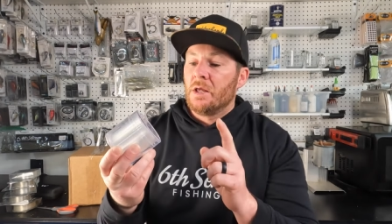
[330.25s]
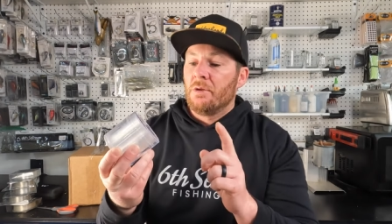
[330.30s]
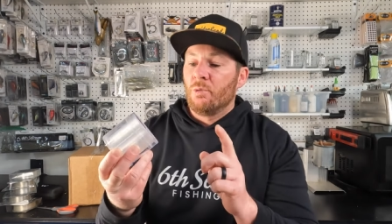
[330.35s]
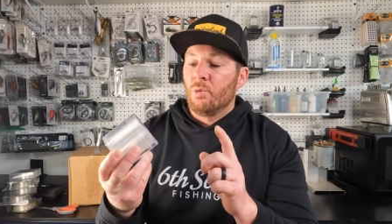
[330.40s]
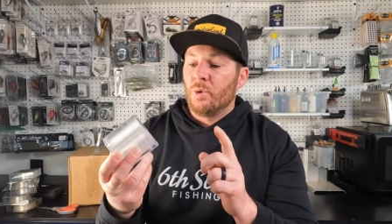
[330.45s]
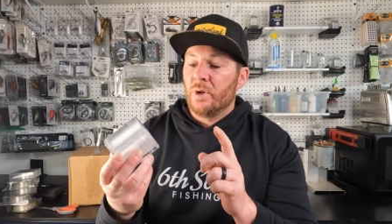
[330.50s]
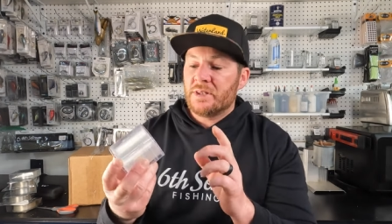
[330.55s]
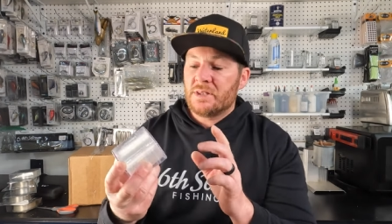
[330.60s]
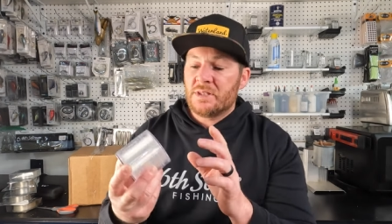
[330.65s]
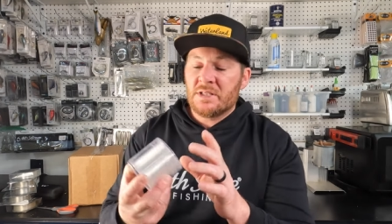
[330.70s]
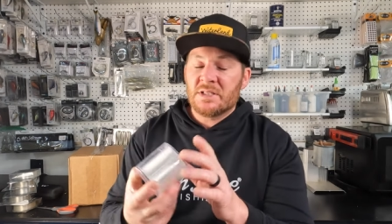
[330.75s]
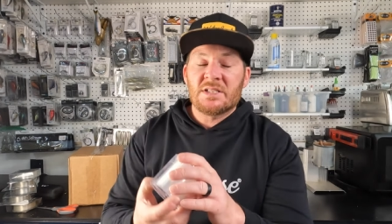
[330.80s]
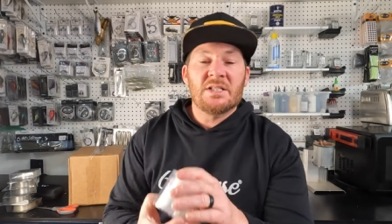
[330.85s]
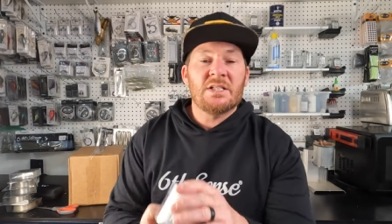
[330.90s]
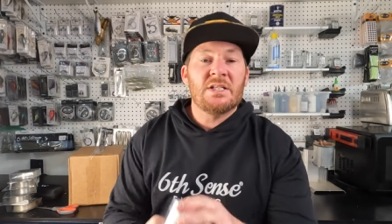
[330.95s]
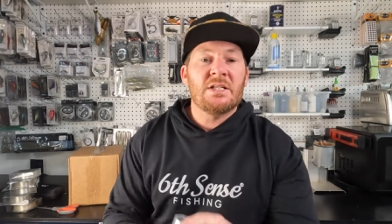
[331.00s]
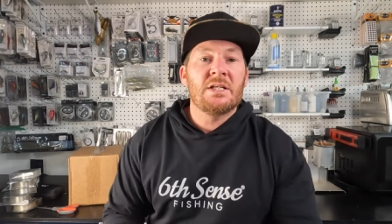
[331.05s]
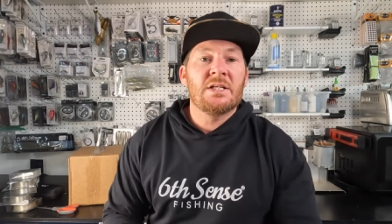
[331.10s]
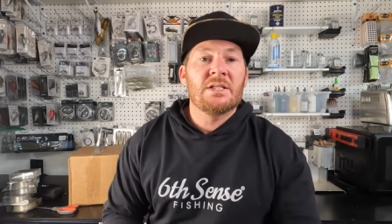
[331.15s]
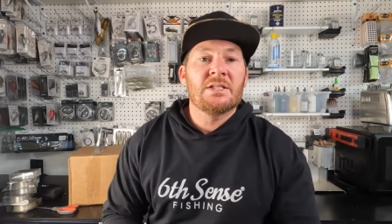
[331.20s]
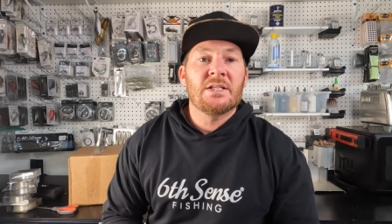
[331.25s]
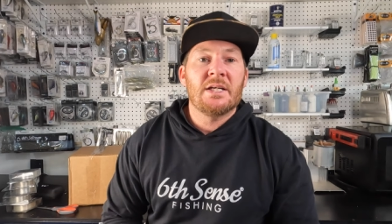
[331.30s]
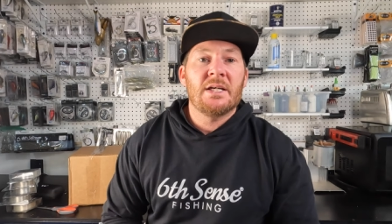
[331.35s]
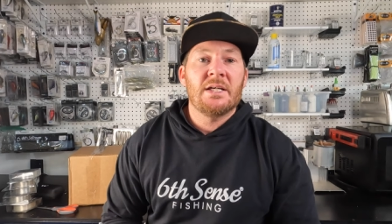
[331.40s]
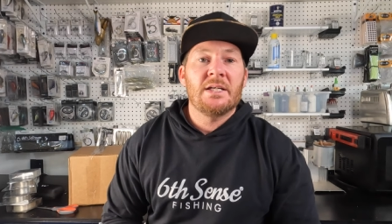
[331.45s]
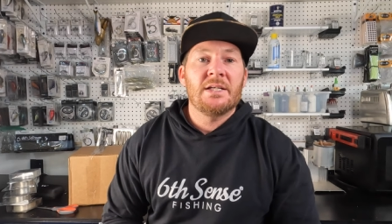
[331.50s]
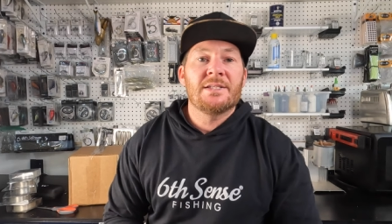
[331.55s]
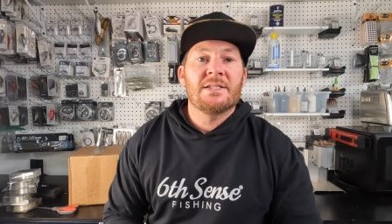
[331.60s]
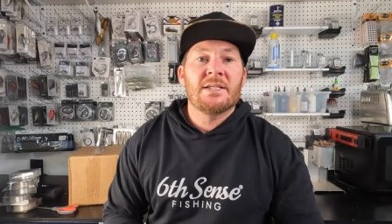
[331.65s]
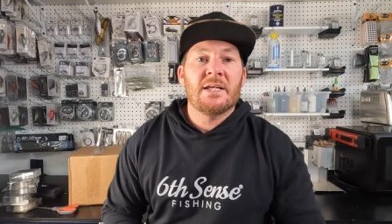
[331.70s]
What this is
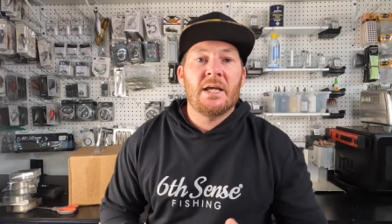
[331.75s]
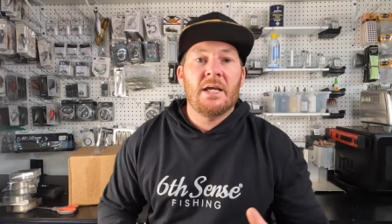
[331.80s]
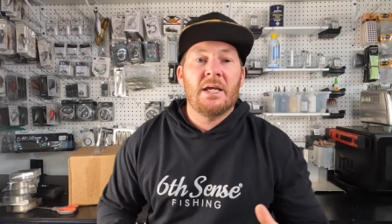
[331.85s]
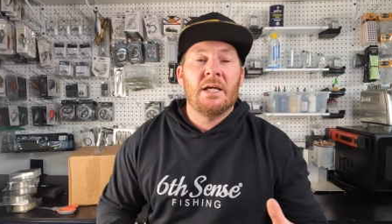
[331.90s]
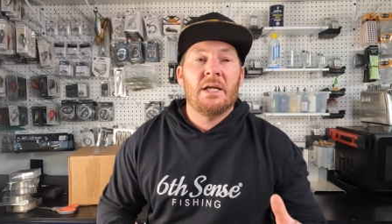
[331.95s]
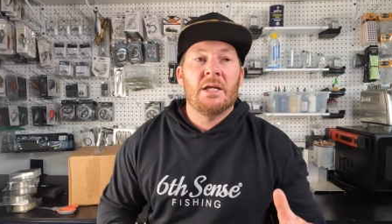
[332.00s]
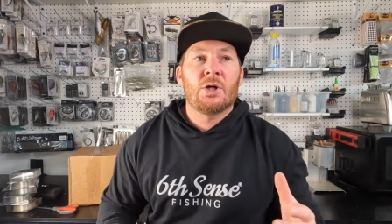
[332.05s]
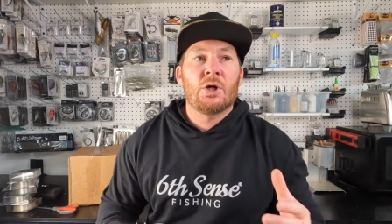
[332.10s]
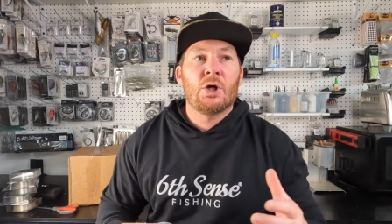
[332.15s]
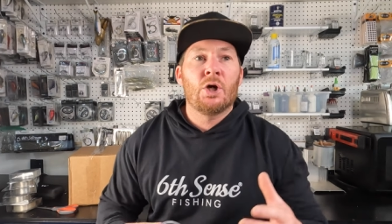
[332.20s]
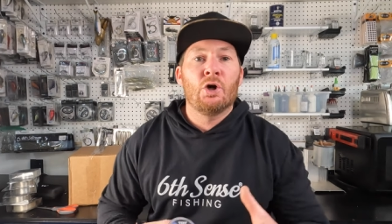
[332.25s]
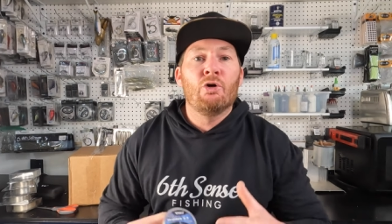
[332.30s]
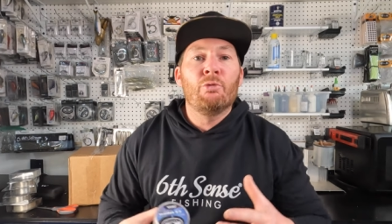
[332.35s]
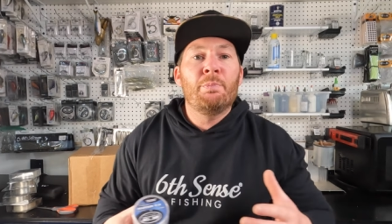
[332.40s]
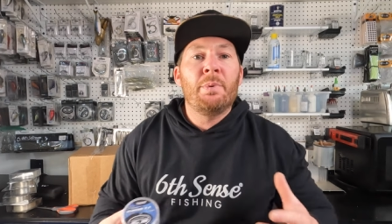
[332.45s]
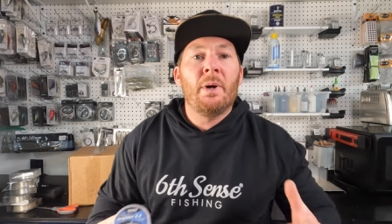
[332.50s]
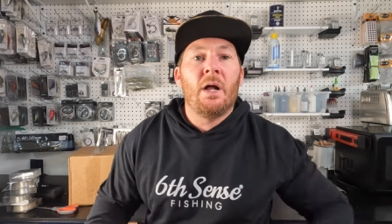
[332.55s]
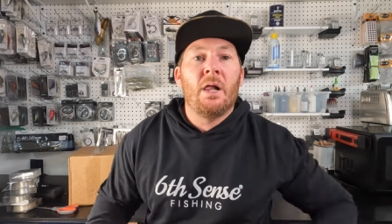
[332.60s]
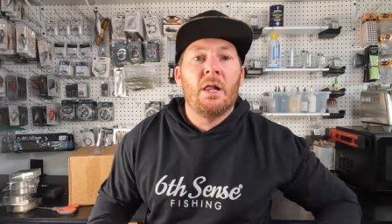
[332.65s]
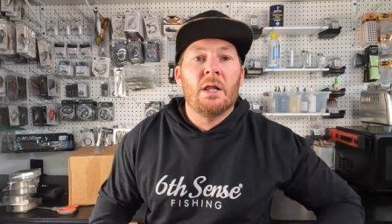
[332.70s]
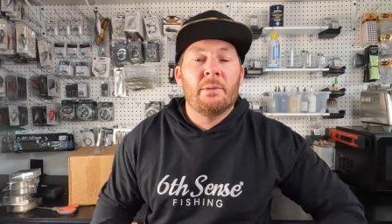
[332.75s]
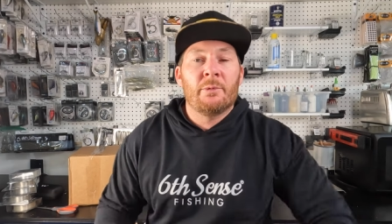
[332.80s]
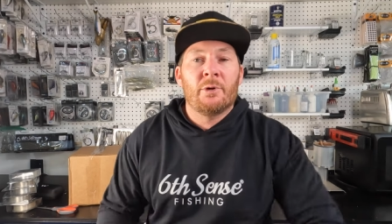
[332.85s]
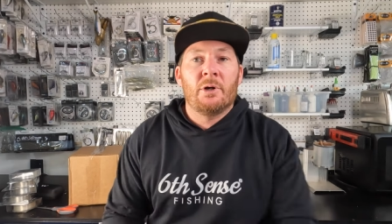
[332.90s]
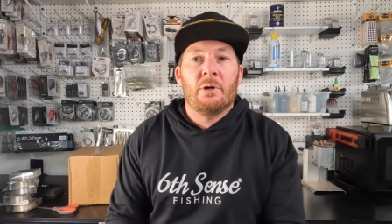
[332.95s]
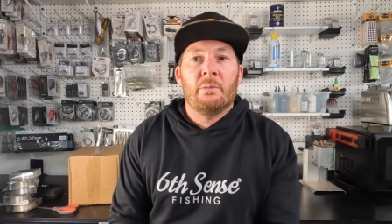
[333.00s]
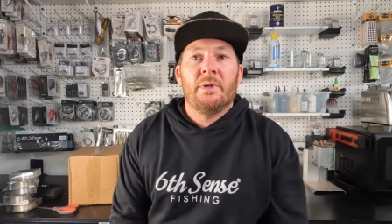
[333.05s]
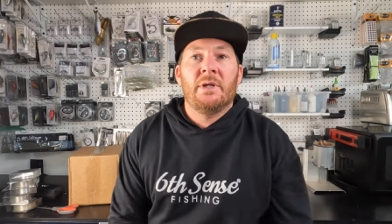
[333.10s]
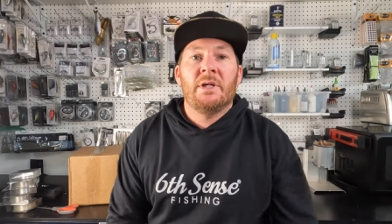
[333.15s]
a copolymer,